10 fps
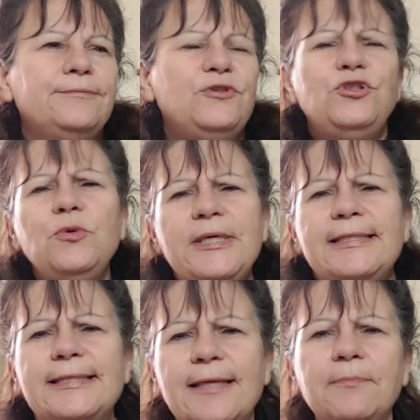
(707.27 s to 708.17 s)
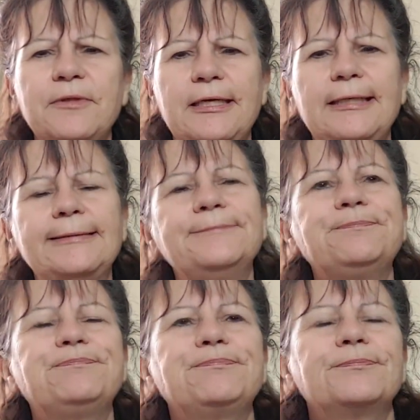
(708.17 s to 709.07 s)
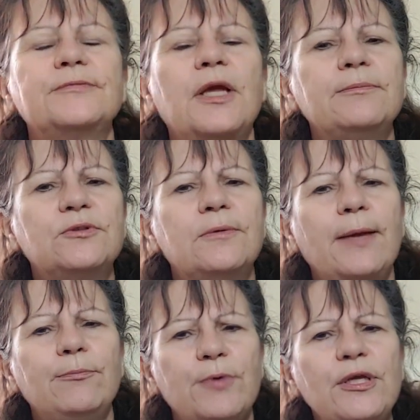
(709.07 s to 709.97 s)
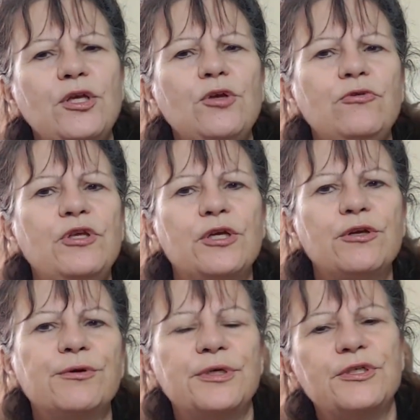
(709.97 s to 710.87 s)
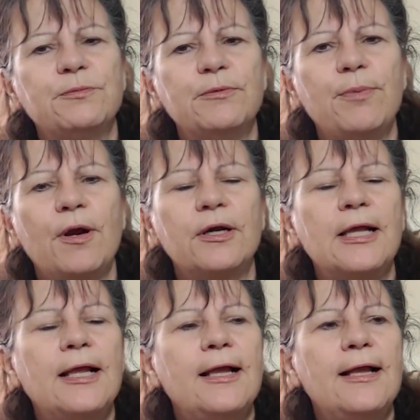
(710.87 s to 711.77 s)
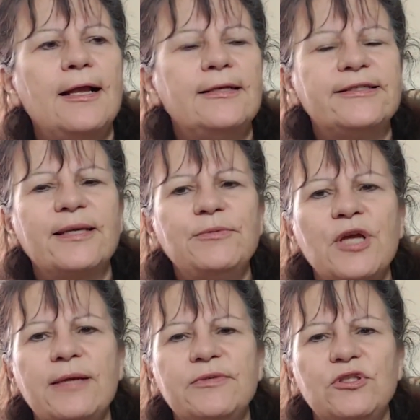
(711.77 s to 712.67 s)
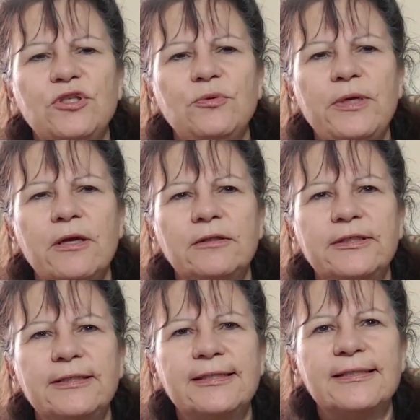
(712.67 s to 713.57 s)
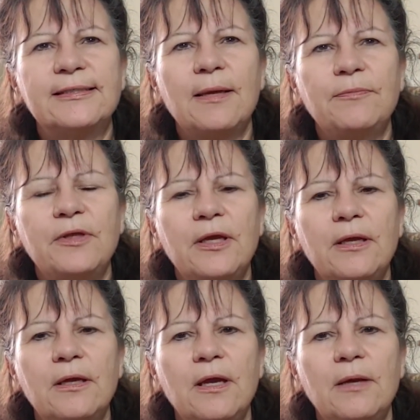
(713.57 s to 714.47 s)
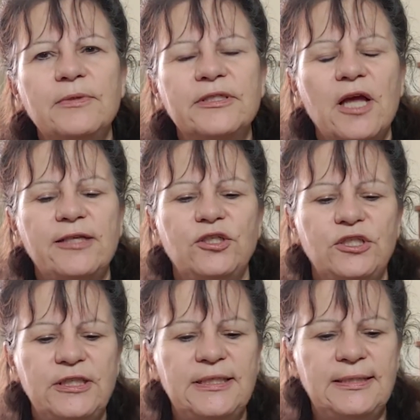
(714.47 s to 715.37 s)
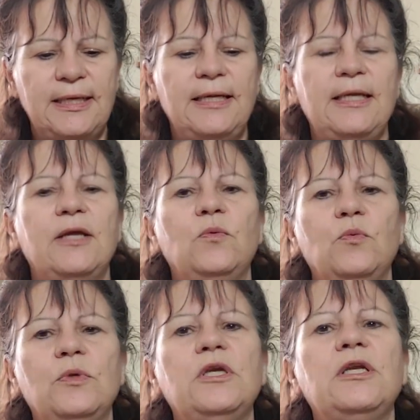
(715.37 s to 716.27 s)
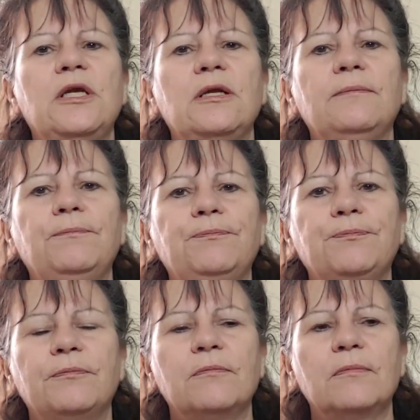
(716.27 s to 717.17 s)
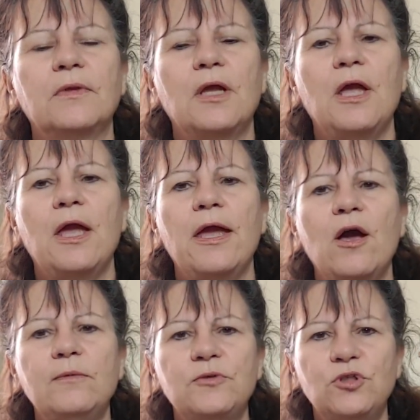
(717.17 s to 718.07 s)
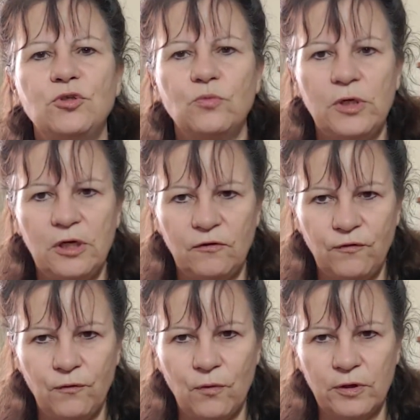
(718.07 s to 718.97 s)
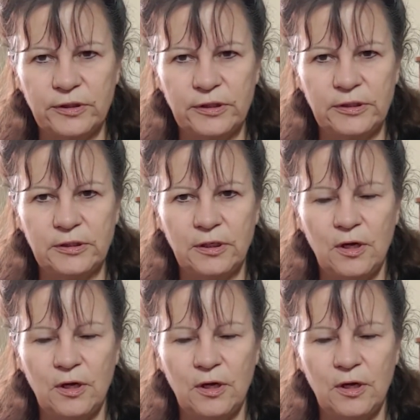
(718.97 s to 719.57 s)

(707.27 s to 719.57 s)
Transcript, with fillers: doing something I'm, I'm bringing you the encouragement part. Sometimes doing a little something besides just sitting and reading helps to reinforce